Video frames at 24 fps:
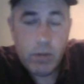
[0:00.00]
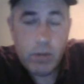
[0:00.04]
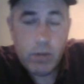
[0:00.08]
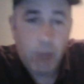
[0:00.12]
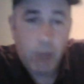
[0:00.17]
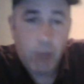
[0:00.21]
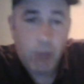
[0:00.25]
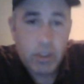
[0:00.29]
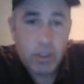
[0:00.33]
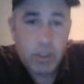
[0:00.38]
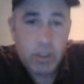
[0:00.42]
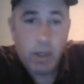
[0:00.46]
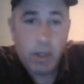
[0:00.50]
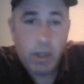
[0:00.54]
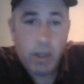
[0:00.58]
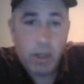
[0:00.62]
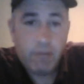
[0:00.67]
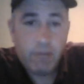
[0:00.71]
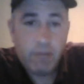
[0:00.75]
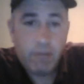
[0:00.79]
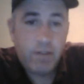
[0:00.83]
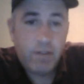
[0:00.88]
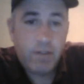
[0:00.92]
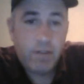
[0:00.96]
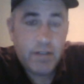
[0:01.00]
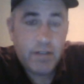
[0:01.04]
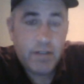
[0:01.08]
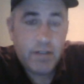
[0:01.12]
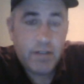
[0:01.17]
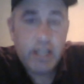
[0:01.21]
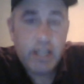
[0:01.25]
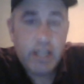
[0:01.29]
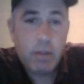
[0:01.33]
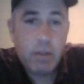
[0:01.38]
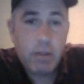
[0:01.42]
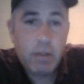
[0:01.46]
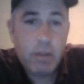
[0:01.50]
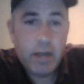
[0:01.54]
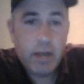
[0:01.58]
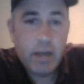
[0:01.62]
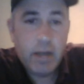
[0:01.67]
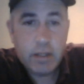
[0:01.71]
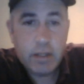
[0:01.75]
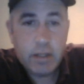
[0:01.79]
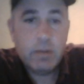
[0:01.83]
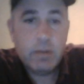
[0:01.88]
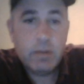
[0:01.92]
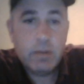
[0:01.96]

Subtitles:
it probably took about 15 minutes.